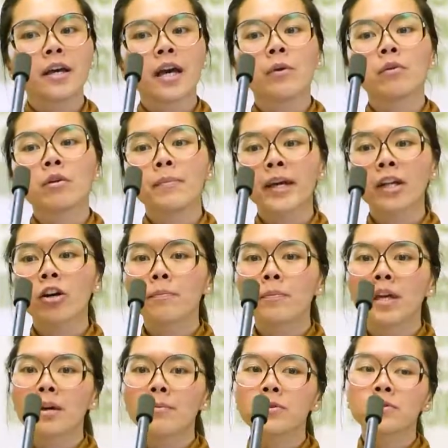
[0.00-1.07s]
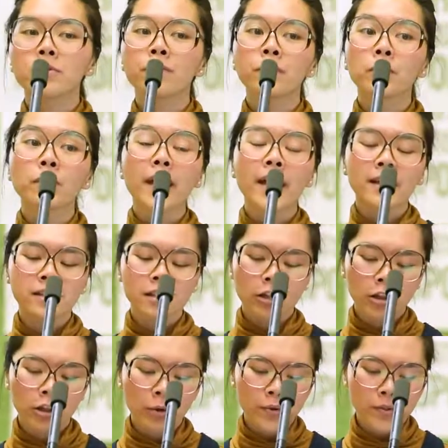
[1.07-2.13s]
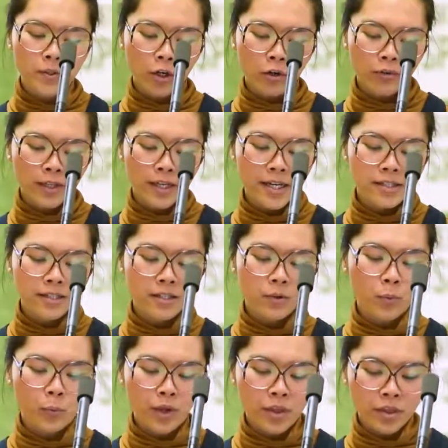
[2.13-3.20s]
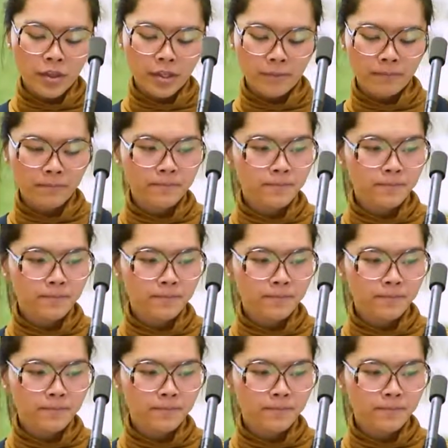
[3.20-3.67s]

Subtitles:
and we may not be able to feel as close or related with them.